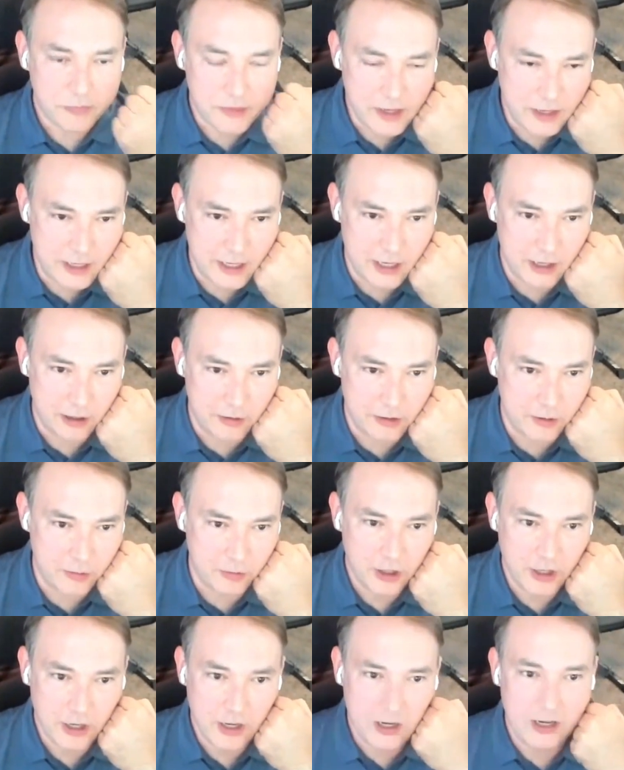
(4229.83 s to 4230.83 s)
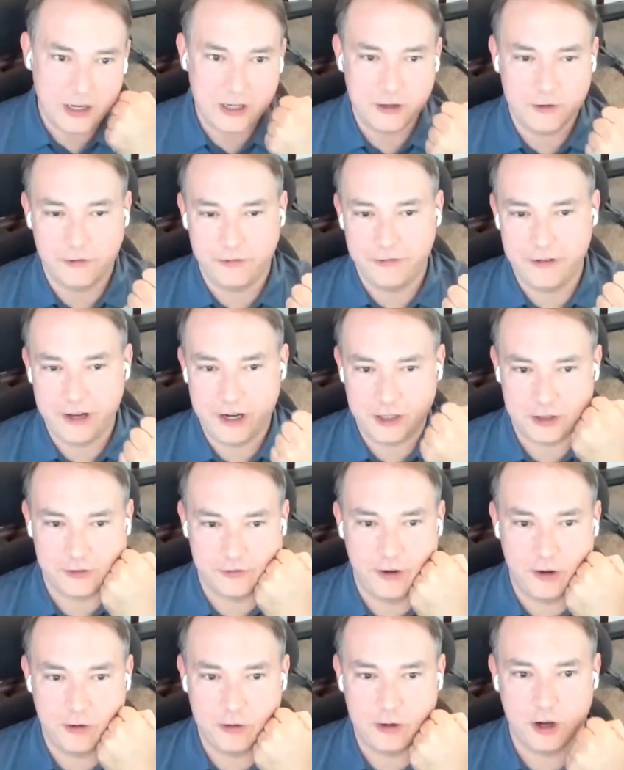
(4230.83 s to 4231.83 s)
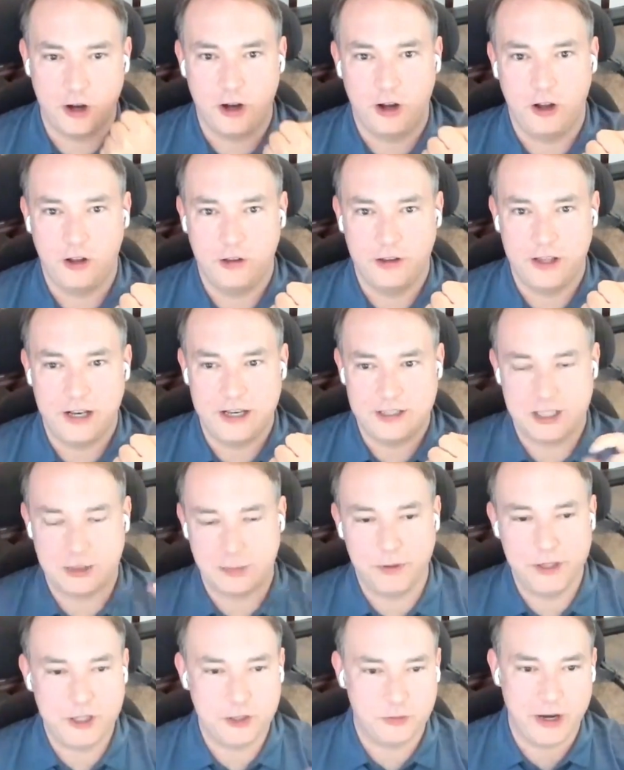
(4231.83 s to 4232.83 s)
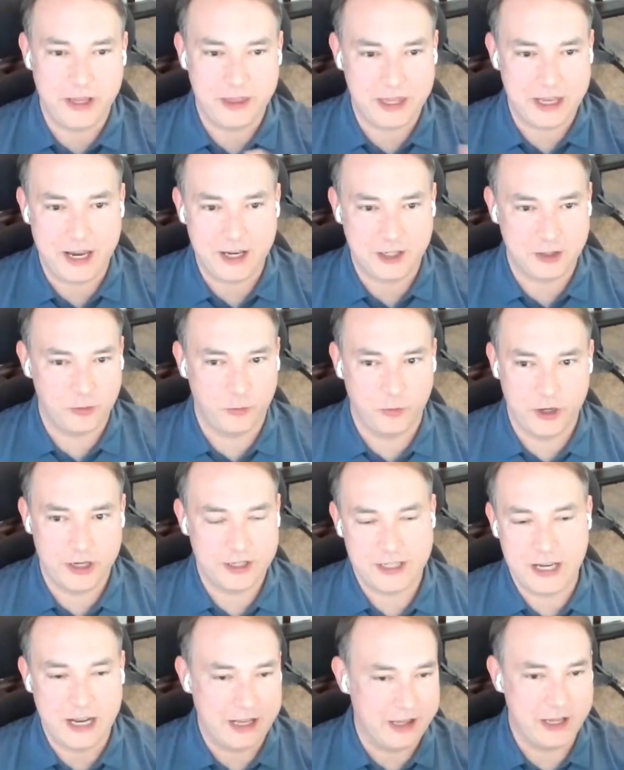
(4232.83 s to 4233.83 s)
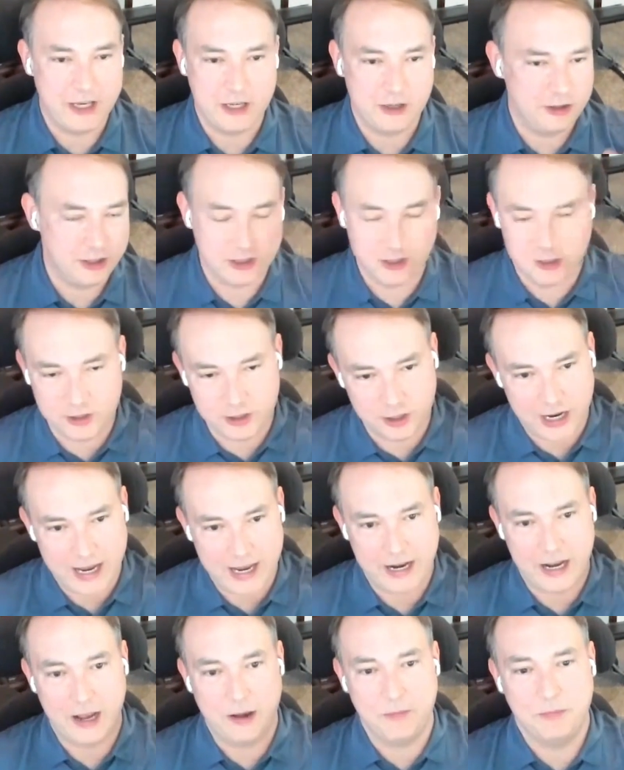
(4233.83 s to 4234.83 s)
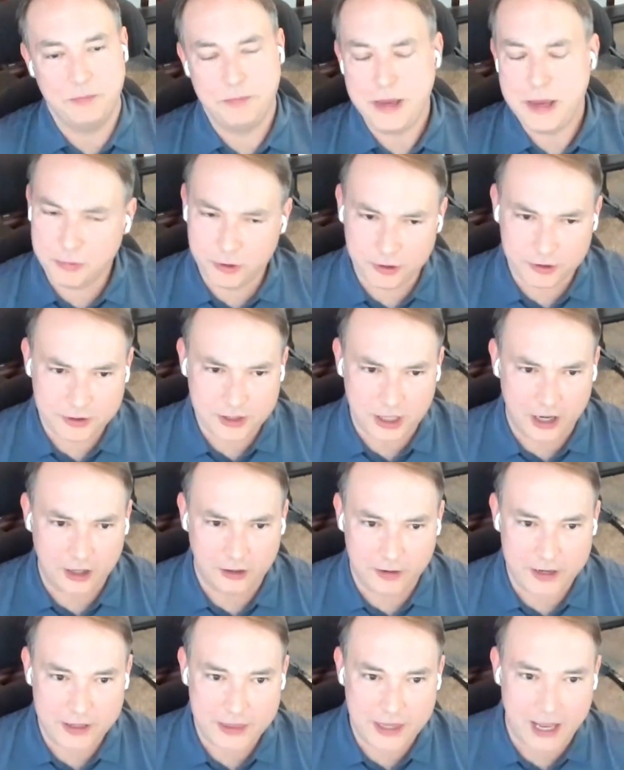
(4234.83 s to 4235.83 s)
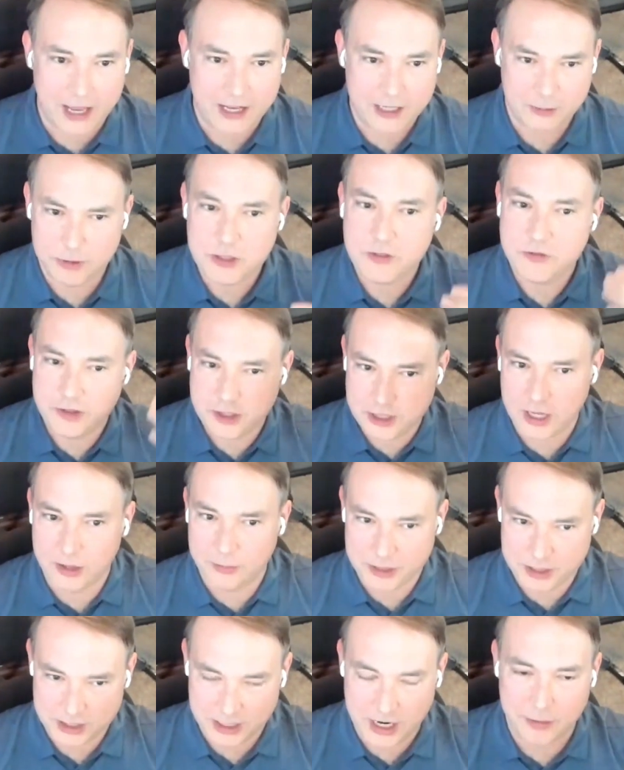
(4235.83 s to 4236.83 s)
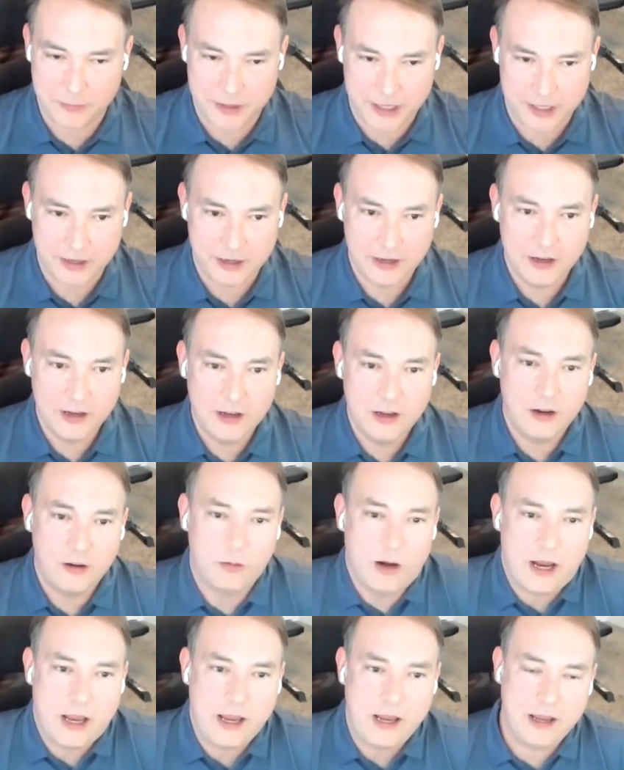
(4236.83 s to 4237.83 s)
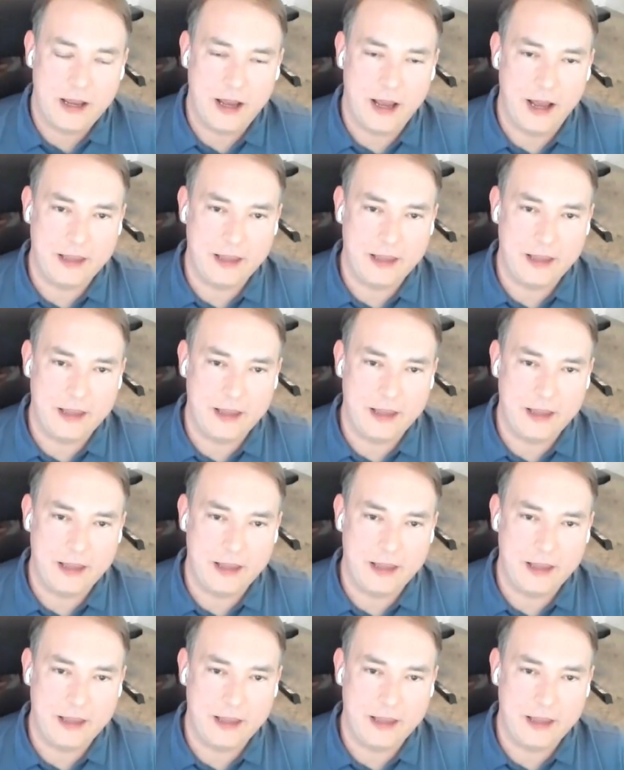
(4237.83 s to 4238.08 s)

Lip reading: you finish a phone call and it says, please rate the agent 1 to 10. Then you hang up. People will tolerate that, especially if you tell them it's coming, right?